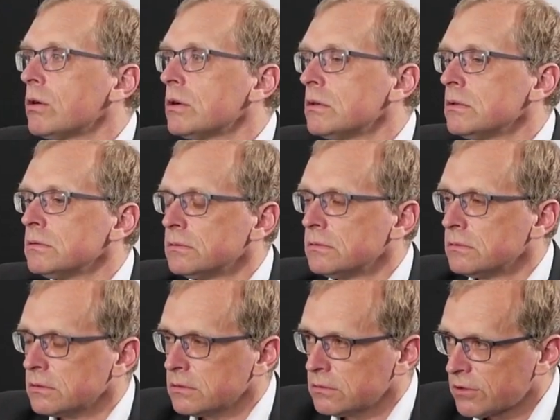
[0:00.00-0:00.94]
our
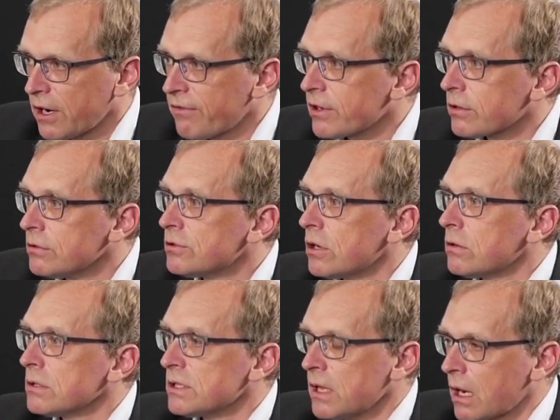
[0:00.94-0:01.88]
traffic
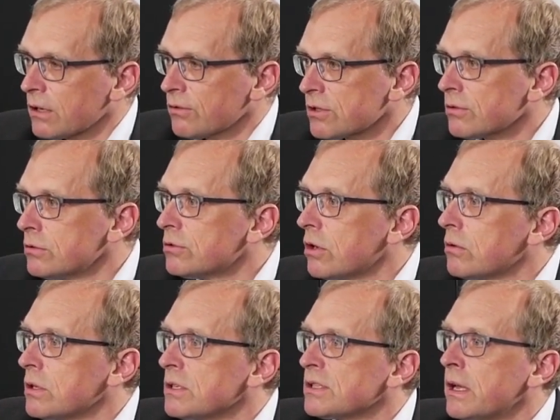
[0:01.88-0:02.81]
controllers, the access
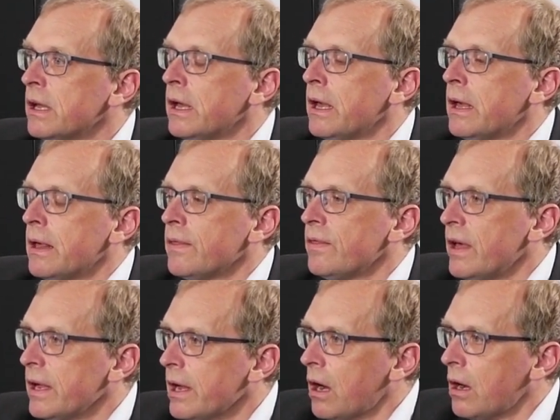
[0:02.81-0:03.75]
controllers,
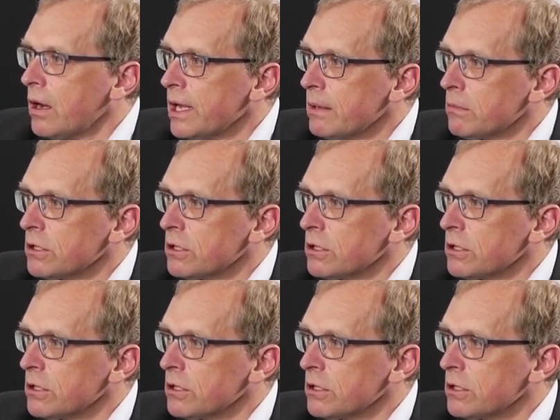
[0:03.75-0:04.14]
they are